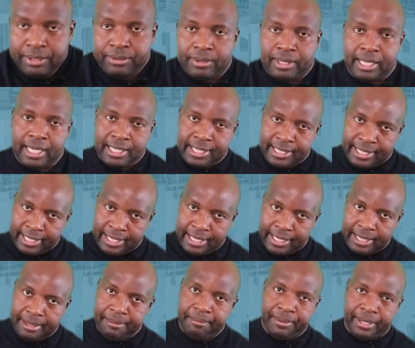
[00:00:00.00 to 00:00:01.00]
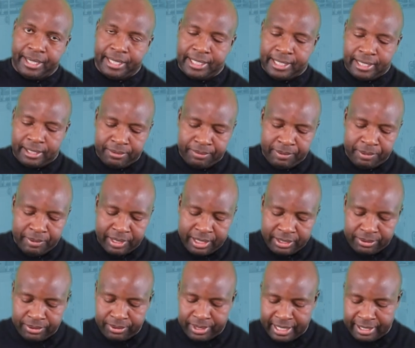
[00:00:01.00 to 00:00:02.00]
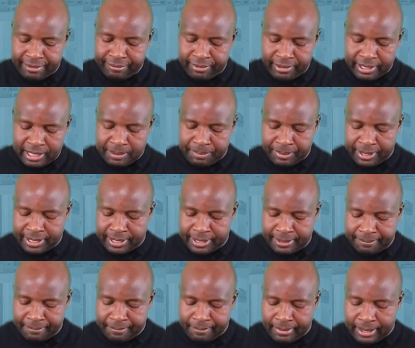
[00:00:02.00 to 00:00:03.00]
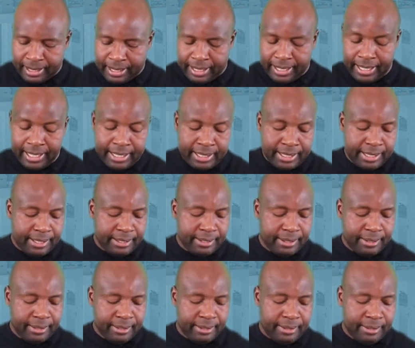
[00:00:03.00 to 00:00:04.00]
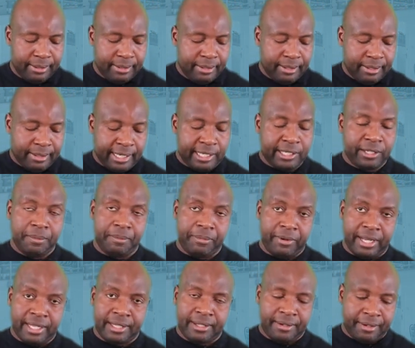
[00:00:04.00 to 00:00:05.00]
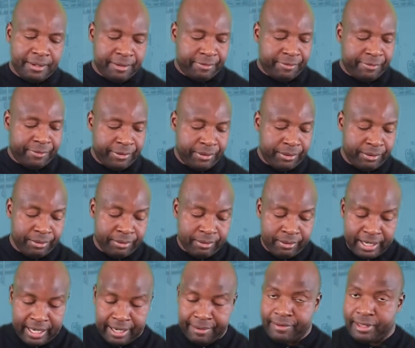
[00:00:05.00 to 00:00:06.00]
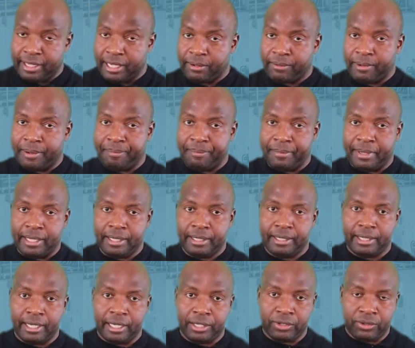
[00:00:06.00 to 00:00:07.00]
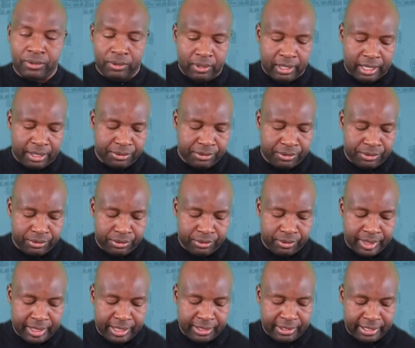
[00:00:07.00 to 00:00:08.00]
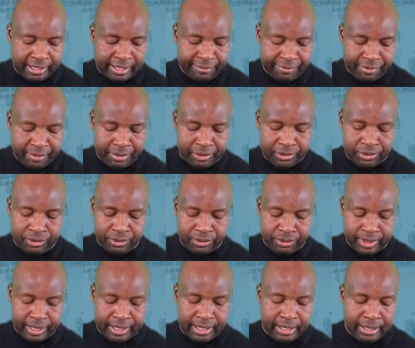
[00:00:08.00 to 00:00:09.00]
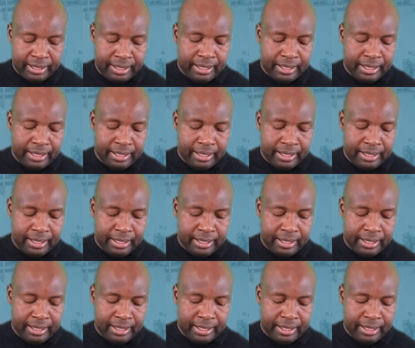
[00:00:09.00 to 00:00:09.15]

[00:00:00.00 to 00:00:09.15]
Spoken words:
so that's the impact that we want to have on this person. And rescue breaths, if you have the equipment and know how to do it and you're comfortable to do it,